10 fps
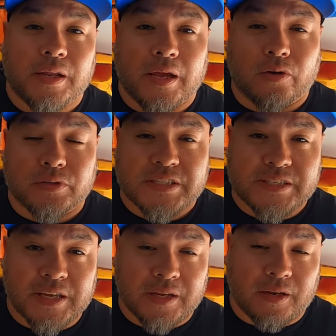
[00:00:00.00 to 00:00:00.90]
Now,
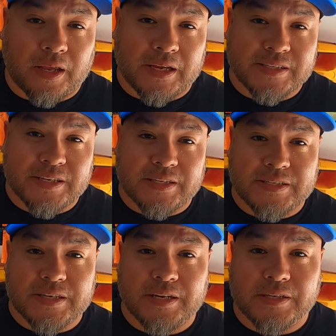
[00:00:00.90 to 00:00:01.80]
scent, like I
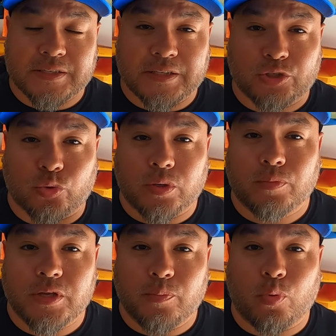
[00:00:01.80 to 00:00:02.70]
said, scent is
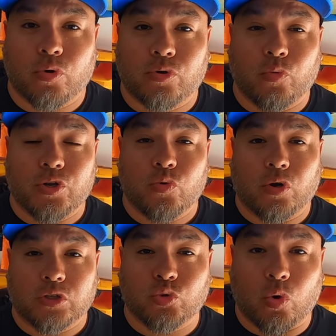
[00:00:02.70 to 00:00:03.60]
extremely important when you
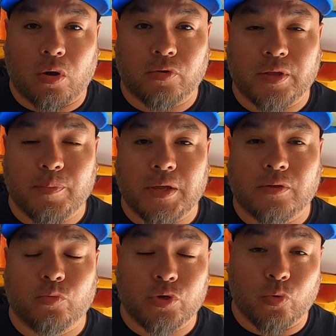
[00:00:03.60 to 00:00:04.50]
want to draw them,
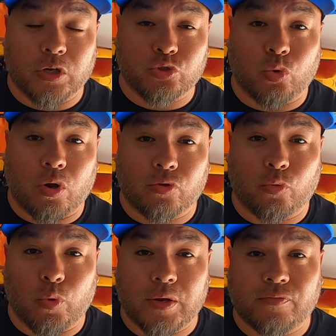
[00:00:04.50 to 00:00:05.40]
when you want to draw
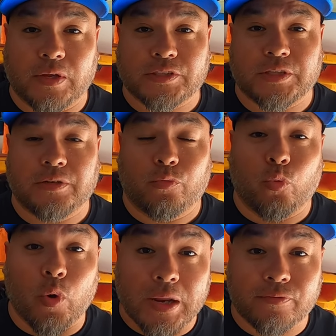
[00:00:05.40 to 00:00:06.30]
the redfish,
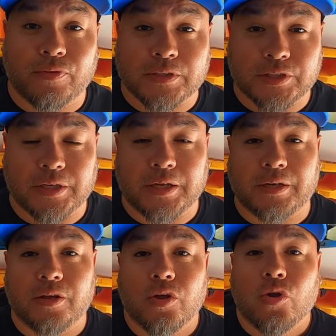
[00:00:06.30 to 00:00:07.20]
redfish
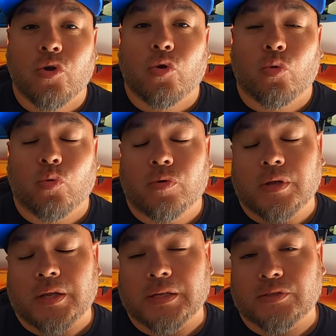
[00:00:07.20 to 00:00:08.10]
in.
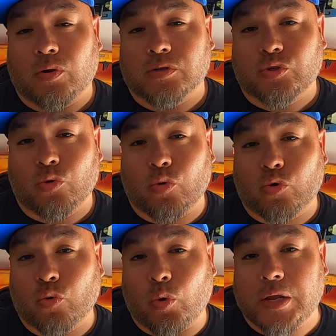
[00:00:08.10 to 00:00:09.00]
It's
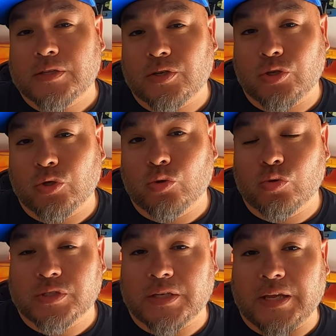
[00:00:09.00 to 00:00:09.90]
also great to
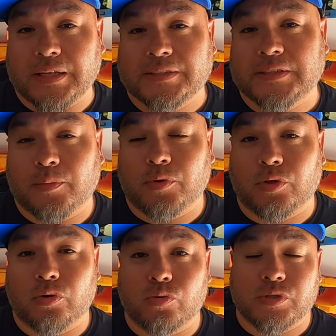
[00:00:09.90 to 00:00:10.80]
use in some
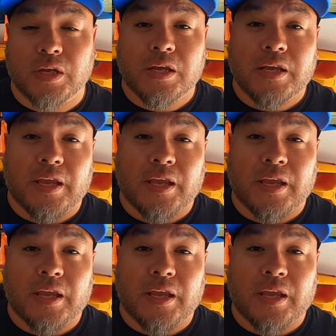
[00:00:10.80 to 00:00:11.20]
of those